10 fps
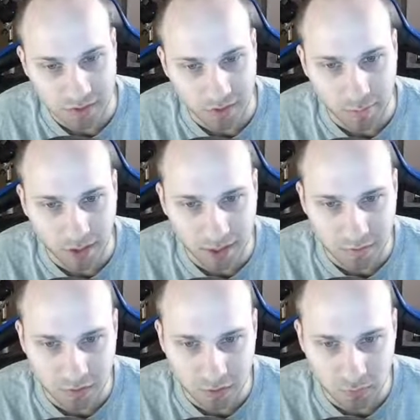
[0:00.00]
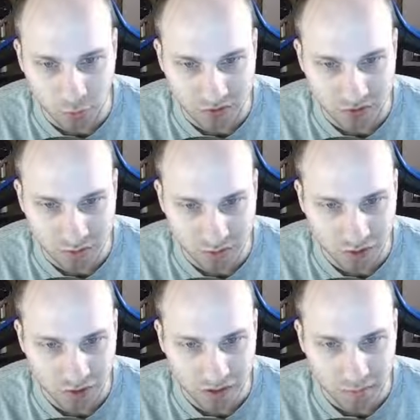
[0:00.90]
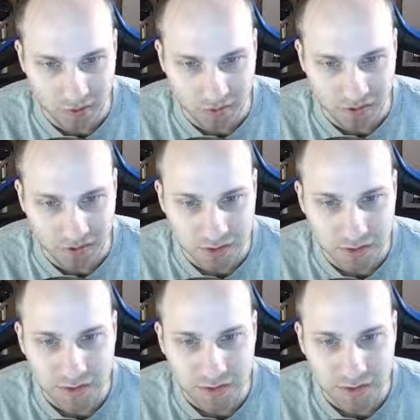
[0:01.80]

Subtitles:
So they might have to do more single target abilities,